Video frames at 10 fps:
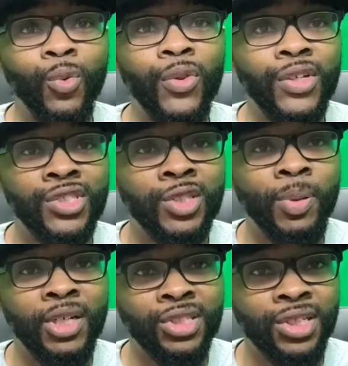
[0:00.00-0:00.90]
doing this,
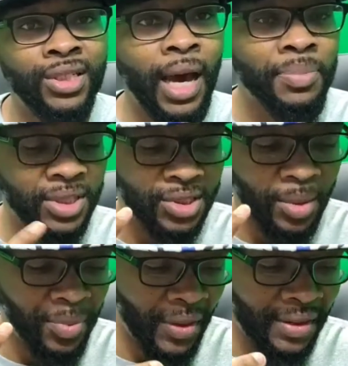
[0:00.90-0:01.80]
especially adopting
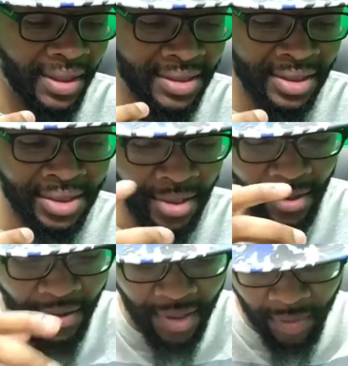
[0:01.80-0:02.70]
something like this
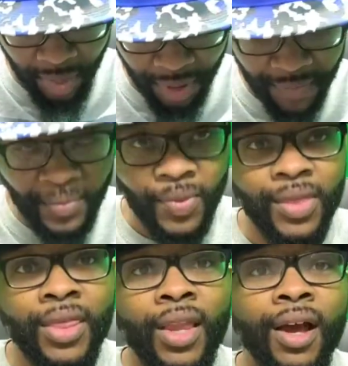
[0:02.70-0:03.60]
early, but
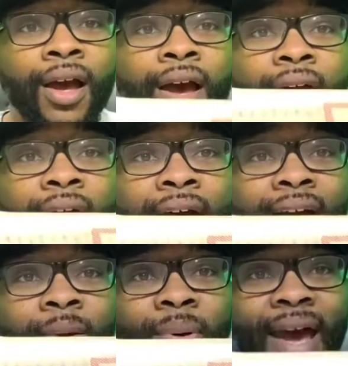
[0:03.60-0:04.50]

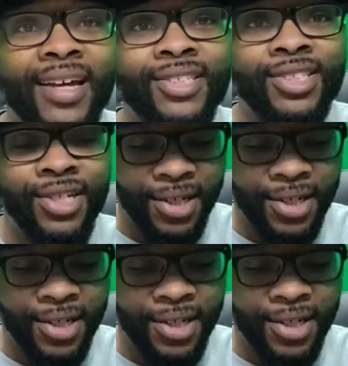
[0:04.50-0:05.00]
I got a package